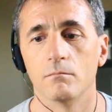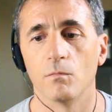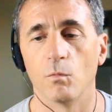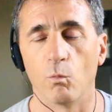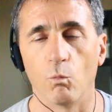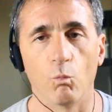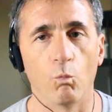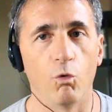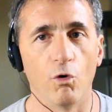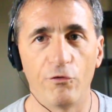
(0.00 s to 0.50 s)

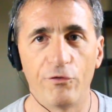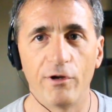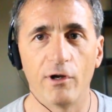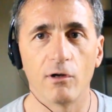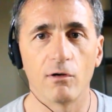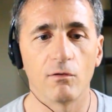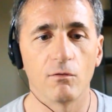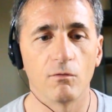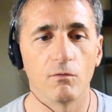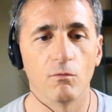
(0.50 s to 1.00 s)
impounded my
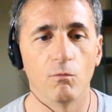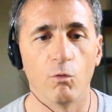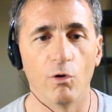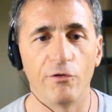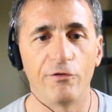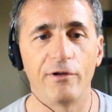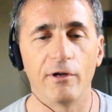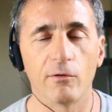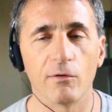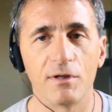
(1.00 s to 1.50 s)
car. Was
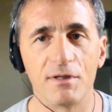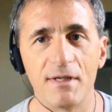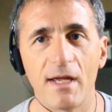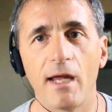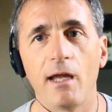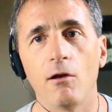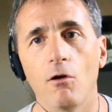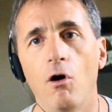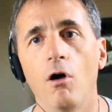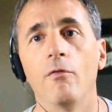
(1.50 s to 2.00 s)
there a
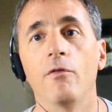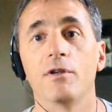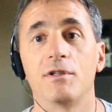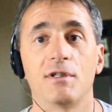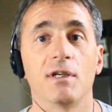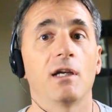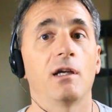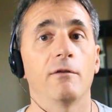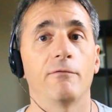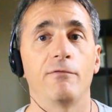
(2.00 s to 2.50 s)
date on the
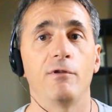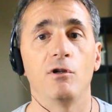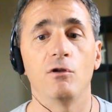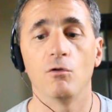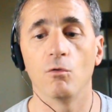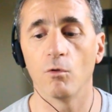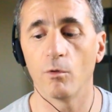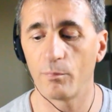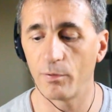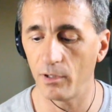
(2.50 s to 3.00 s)
ticket for you
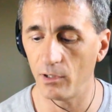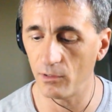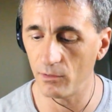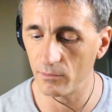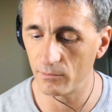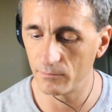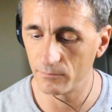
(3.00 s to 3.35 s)
to appear?